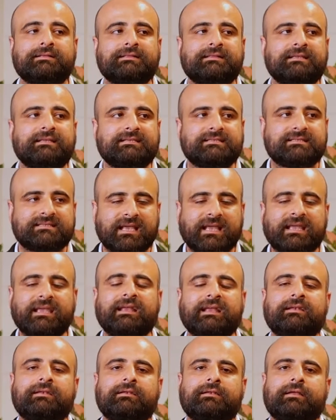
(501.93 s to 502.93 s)
The
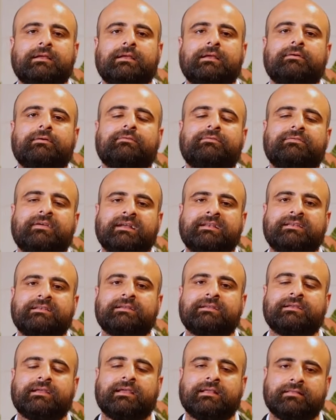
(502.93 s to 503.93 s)
second
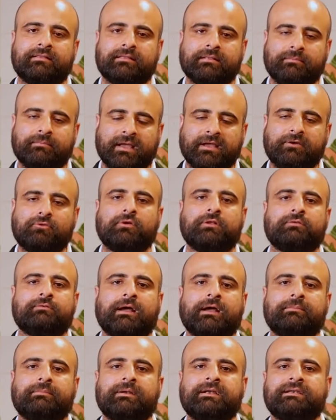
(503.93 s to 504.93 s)
factor in the macro
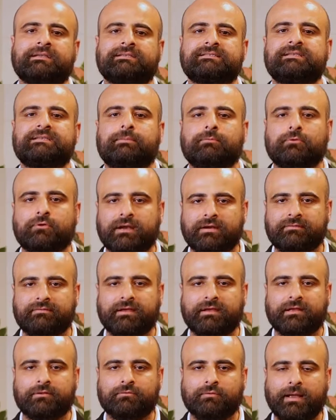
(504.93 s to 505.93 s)
environment is
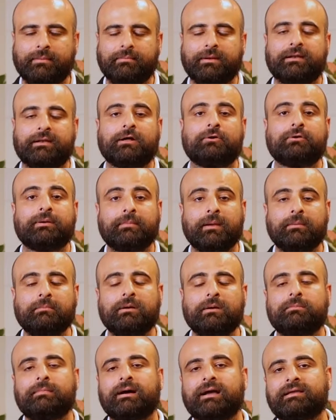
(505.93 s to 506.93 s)
demographic environment. Now
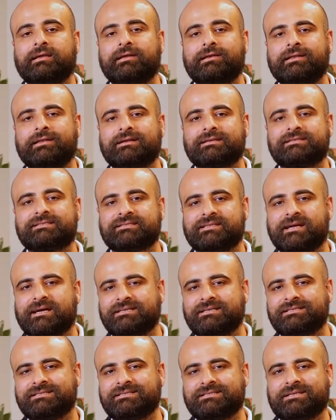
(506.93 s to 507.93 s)
remember, marketing
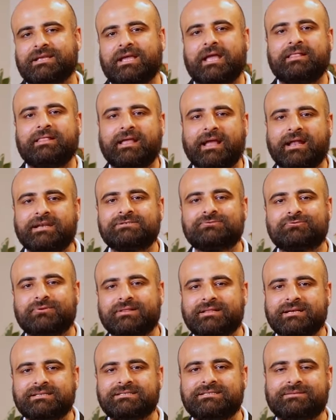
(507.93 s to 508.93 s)
starts and ends
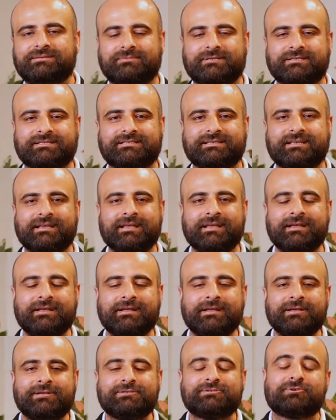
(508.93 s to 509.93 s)
with customers.
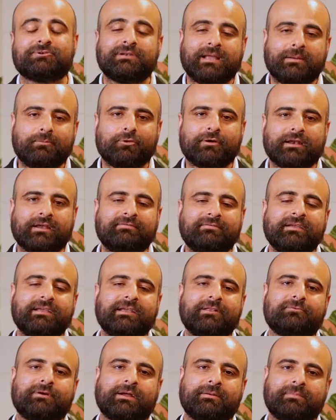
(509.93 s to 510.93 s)
So demographic
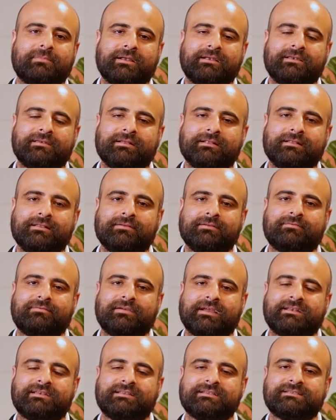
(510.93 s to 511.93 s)
environmental
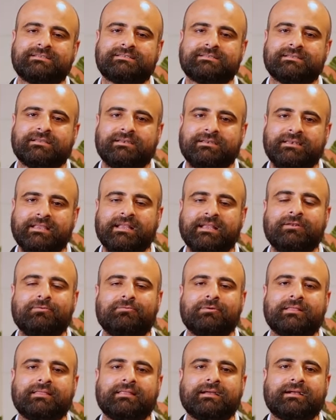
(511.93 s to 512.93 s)
factors deal
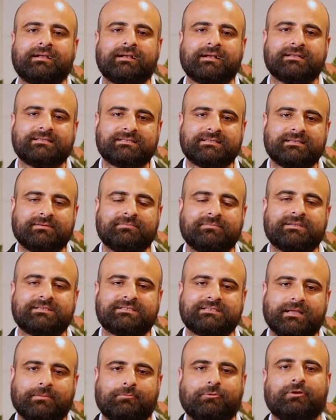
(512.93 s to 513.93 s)
with the customer's
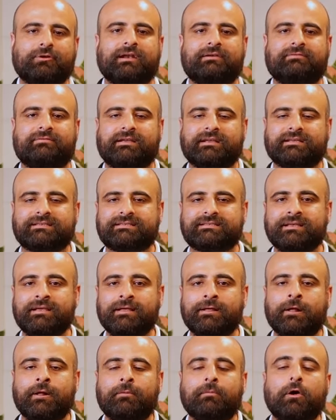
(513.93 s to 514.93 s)
demographics.
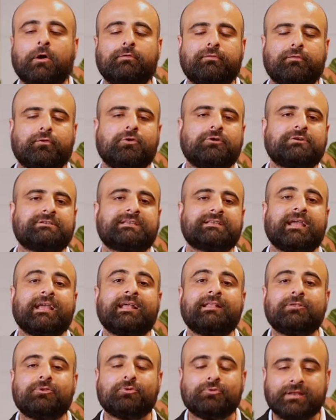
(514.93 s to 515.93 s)
Of course,
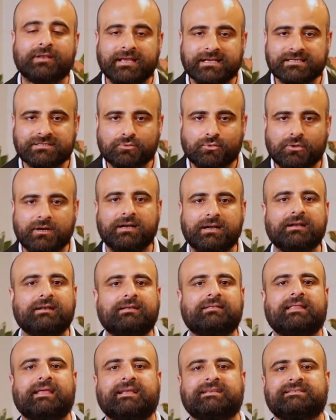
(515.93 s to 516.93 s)
in today's world,
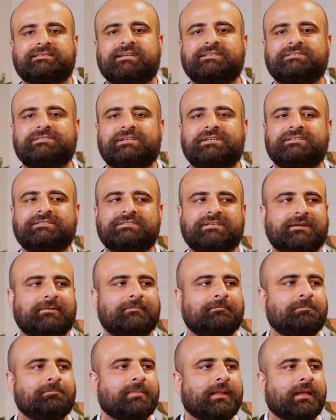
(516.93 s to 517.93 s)
things are changing.